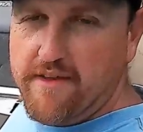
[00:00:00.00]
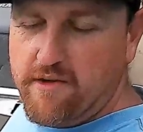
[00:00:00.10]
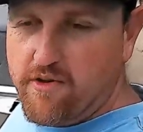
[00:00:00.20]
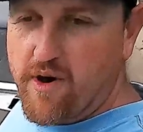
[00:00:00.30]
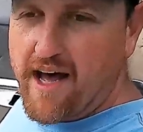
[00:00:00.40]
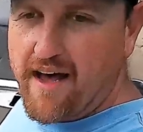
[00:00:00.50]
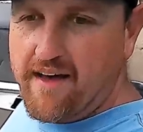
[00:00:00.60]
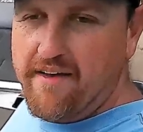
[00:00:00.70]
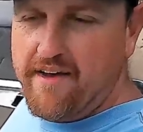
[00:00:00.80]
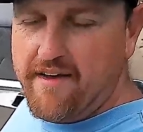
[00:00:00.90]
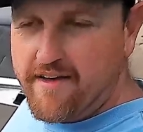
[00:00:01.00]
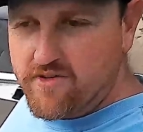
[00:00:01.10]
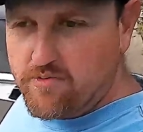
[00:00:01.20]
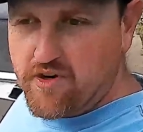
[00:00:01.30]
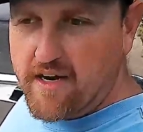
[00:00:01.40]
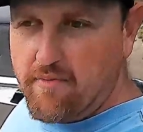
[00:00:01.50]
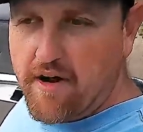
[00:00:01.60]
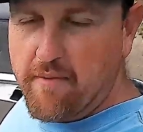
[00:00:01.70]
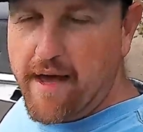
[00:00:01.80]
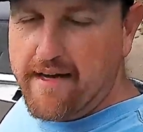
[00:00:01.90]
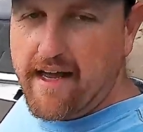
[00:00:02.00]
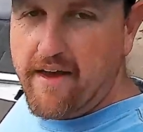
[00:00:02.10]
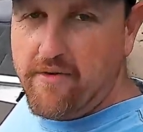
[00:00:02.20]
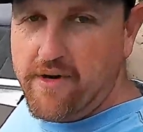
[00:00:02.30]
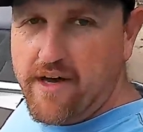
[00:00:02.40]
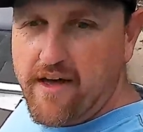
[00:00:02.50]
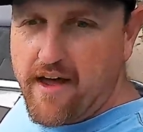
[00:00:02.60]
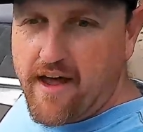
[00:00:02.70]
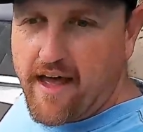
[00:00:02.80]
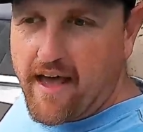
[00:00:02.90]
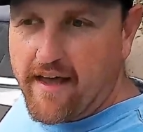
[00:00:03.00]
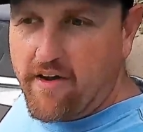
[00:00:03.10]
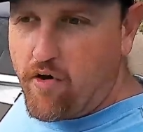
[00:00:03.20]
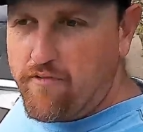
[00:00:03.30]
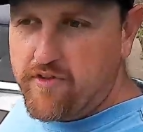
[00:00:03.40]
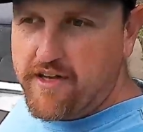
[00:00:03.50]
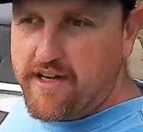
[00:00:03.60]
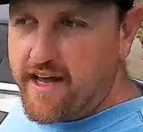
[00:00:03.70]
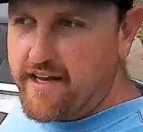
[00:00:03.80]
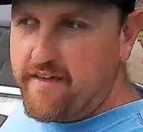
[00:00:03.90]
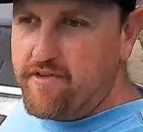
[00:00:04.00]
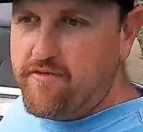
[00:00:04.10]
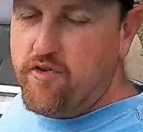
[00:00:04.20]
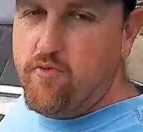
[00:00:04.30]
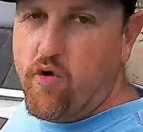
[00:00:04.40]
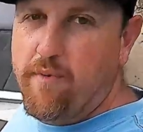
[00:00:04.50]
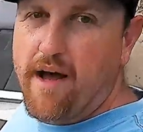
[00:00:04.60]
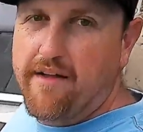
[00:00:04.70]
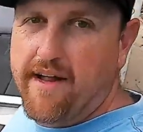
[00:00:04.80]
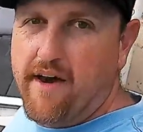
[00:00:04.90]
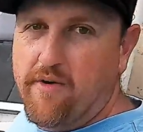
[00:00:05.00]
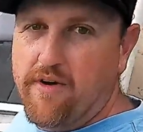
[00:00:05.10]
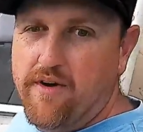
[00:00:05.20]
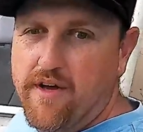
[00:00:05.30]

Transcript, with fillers: They're a little high, so I'm trying to bring them back down and hopefully net even a few more mile an hour.